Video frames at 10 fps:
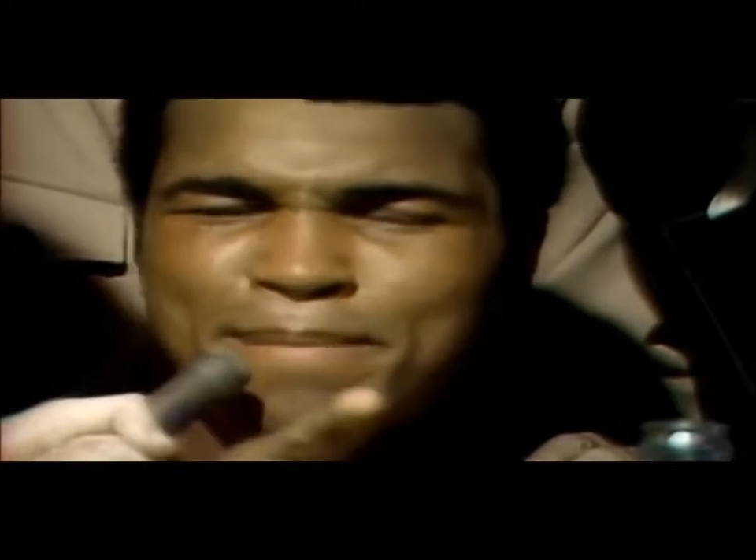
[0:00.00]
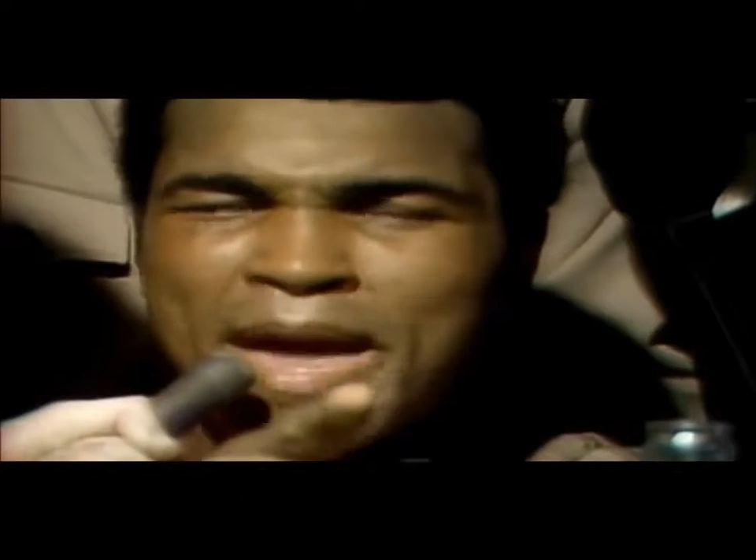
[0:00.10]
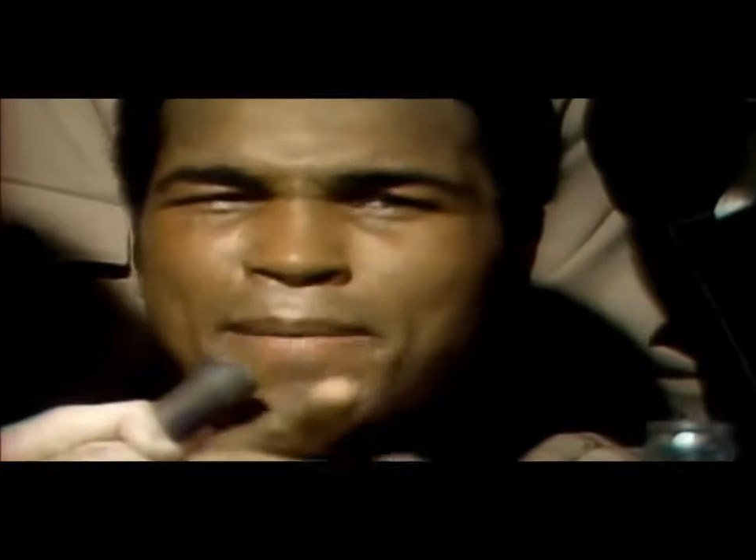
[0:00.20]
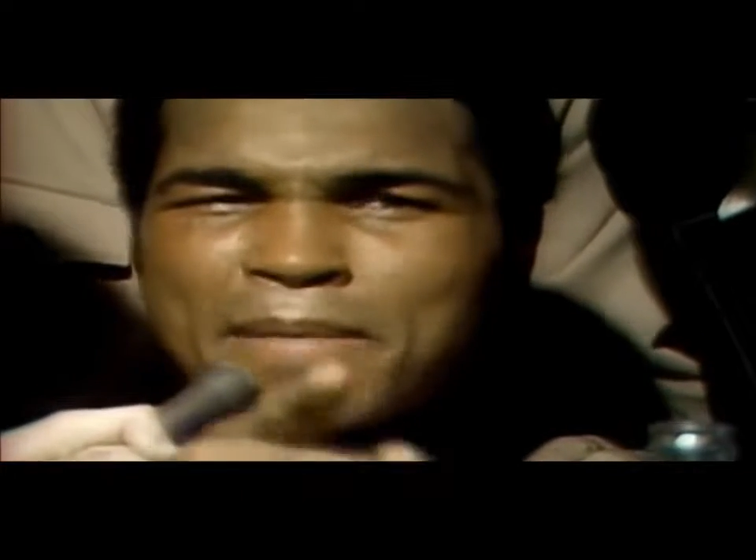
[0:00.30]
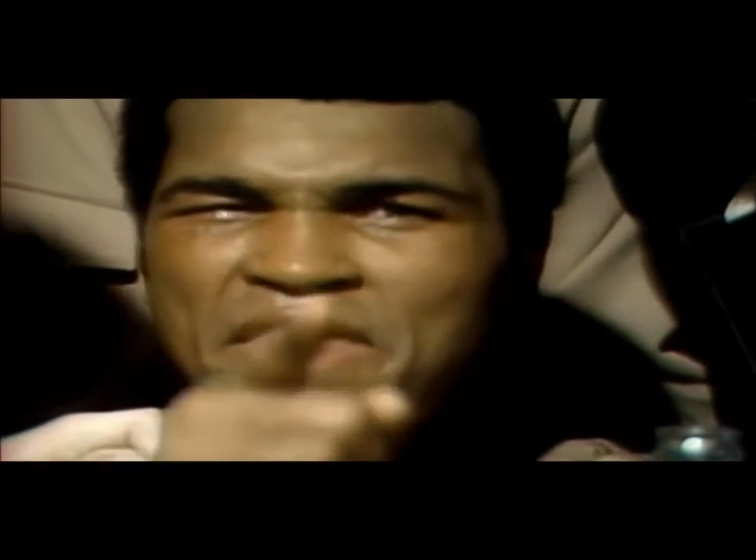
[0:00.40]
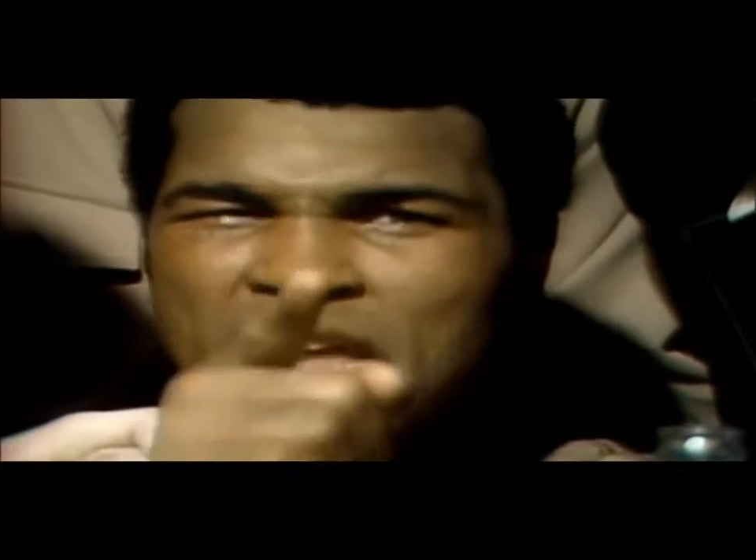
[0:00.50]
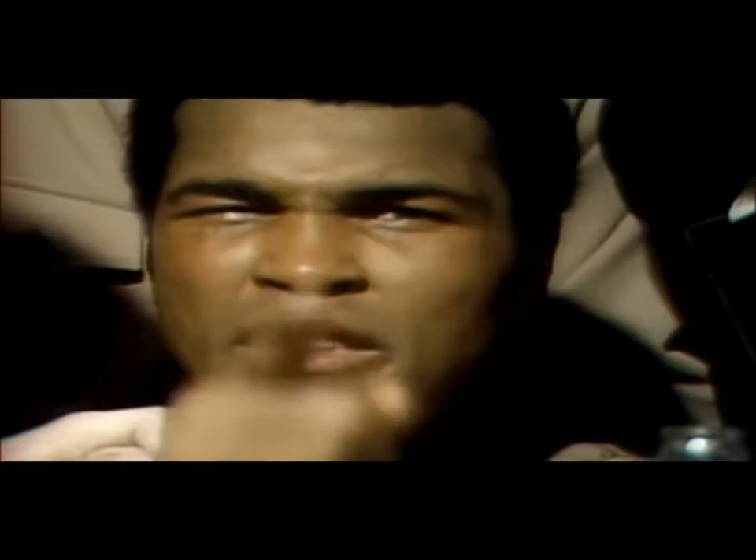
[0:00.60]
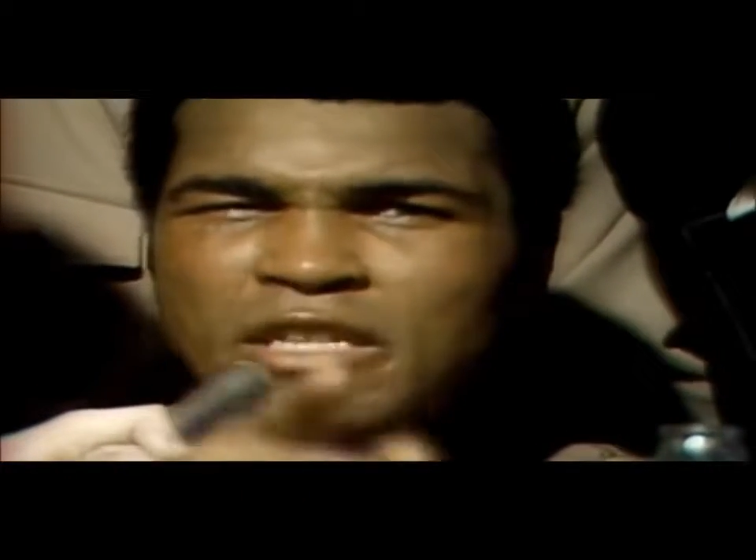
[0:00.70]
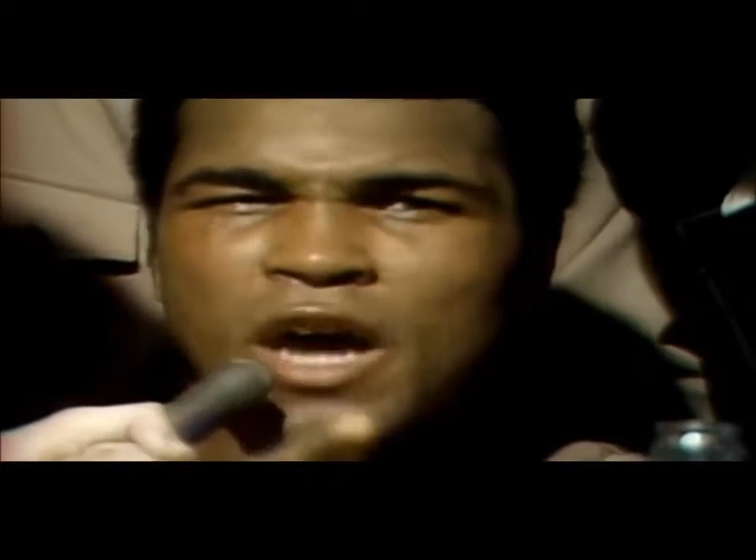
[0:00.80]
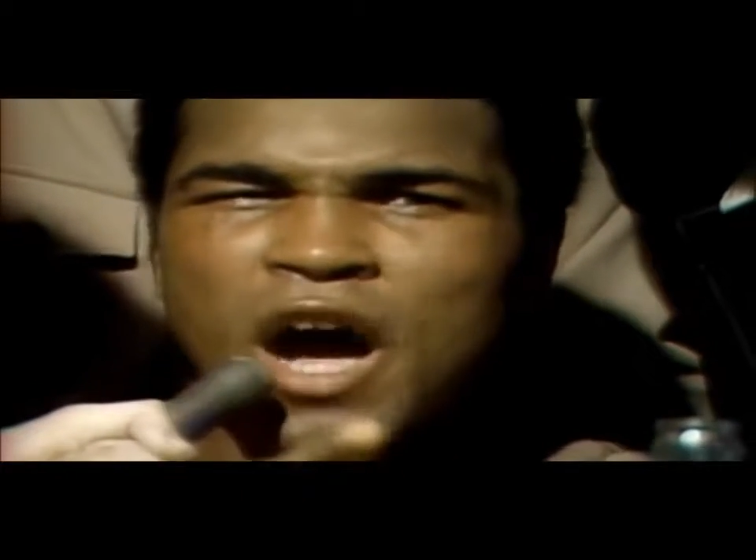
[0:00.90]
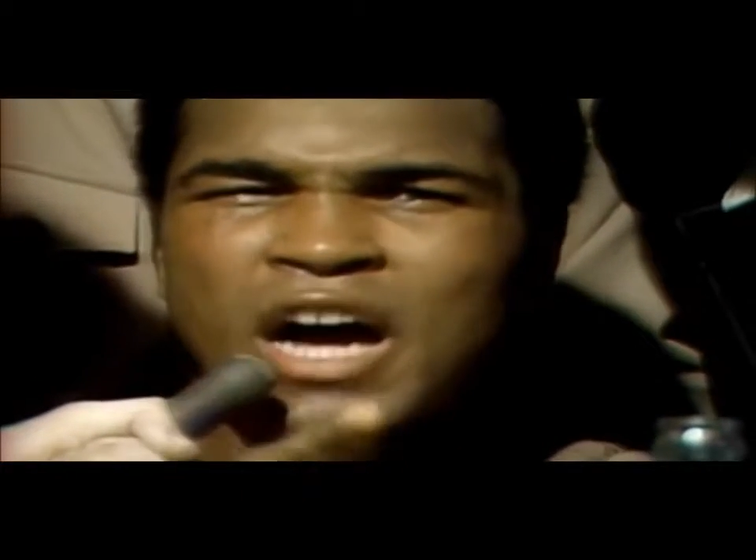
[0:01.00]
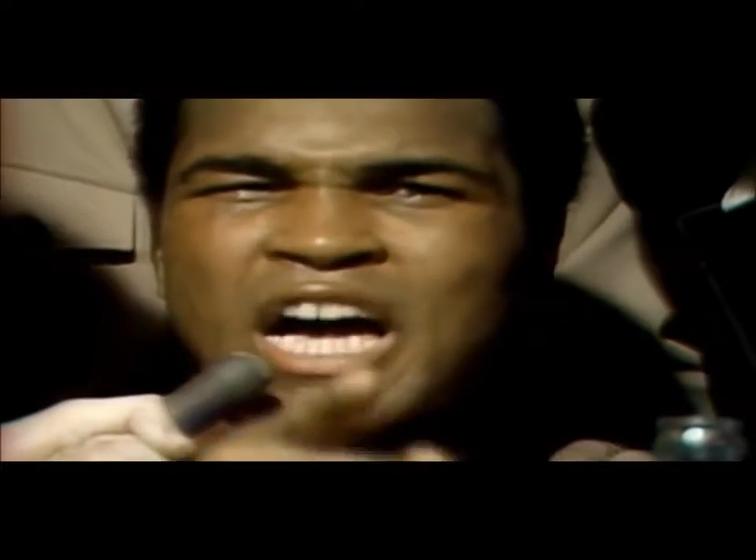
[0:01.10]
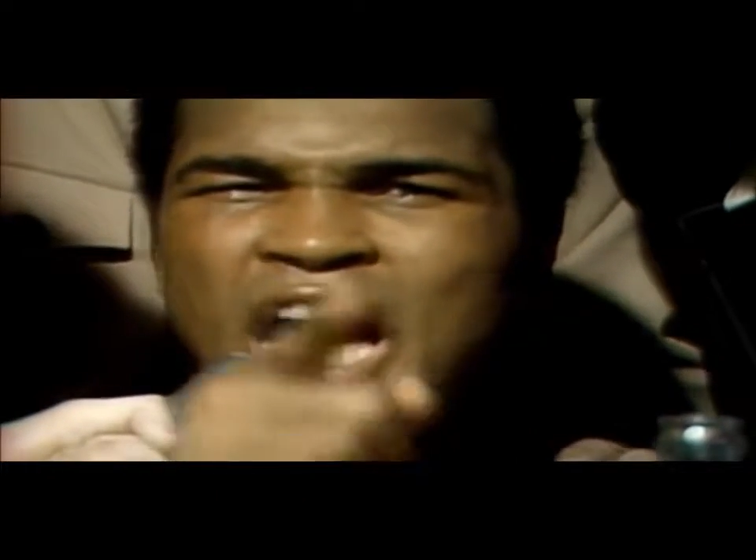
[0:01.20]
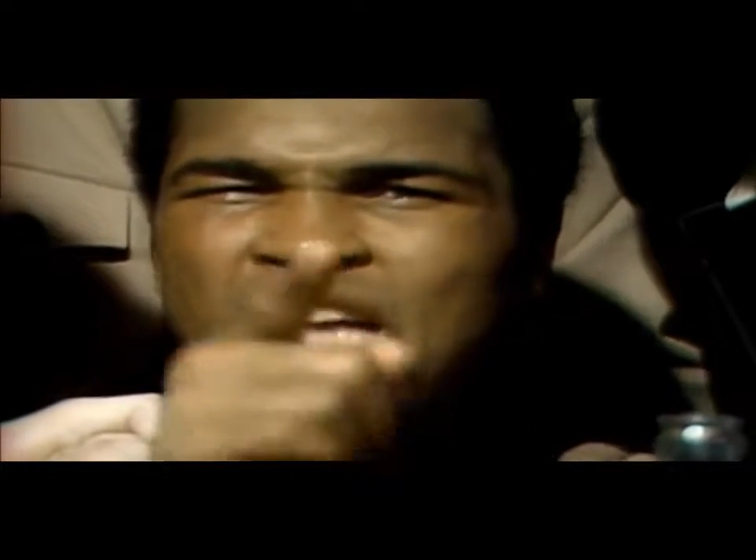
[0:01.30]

make me the underdog